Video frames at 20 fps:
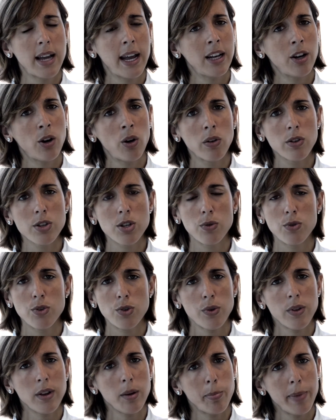and also
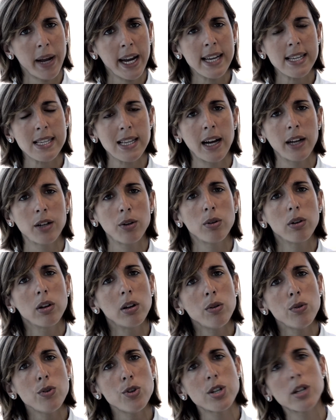to the baseline
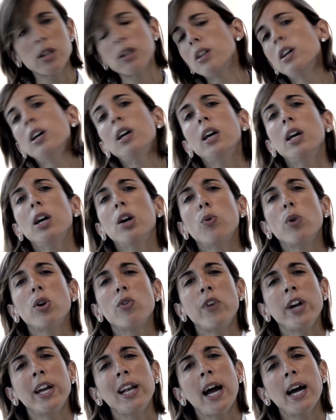occlusion,
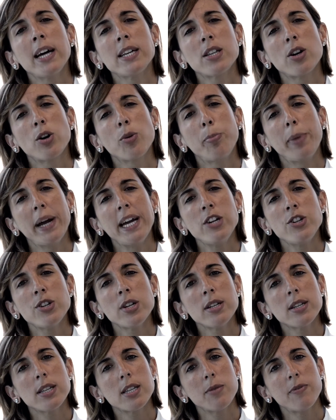we realized our
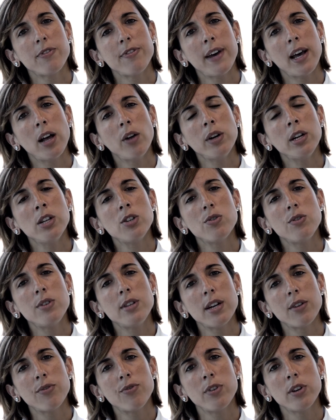patients fell into
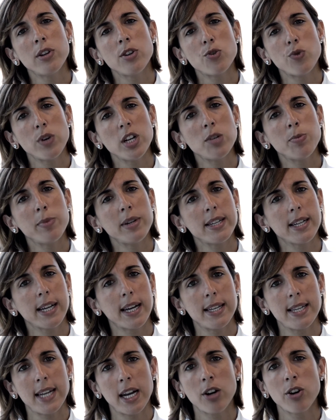different treatment
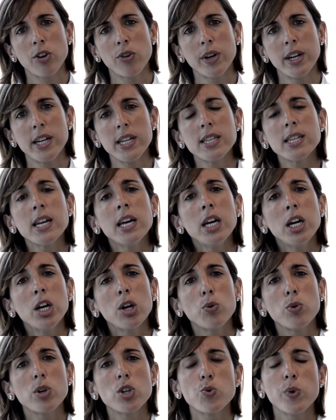categories,
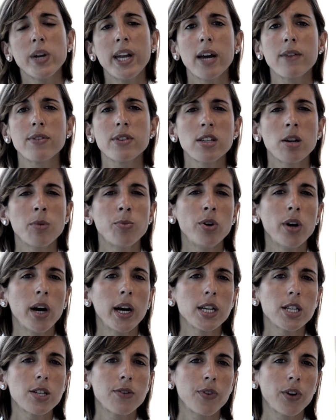which we have
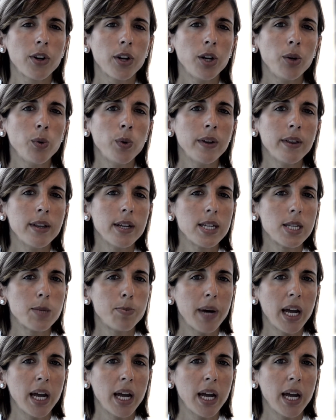summarized for you in this